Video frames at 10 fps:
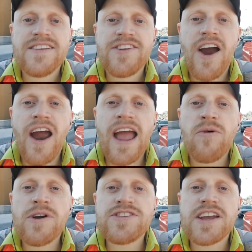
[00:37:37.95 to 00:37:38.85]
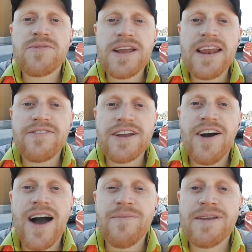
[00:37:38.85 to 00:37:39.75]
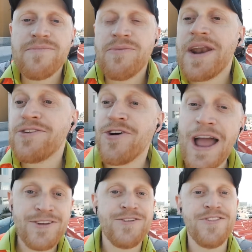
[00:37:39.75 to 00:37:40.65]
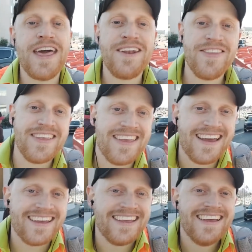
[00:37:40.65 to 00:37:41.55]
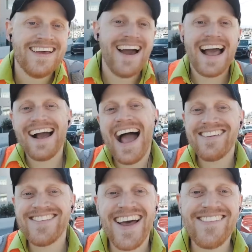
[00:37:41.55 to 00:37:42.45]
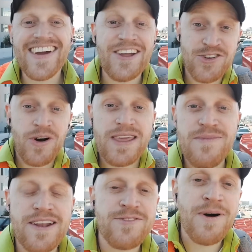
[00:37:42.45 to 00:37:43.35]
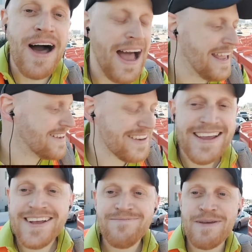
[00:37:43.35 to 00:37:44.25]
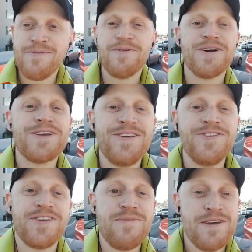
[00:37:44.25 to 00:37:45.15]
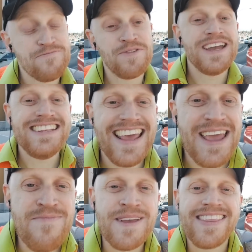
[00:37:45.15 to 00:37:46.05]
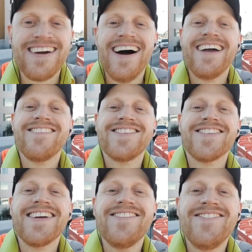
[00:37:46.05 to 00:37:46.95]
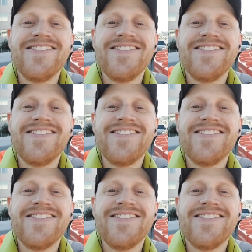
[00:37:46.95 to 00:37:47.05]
Sorry, I wish I could read every comment, but when I tried to do that on the uh, uh, last time, I got 20 minutes behind and people were accusing me of pre-taping the live stream.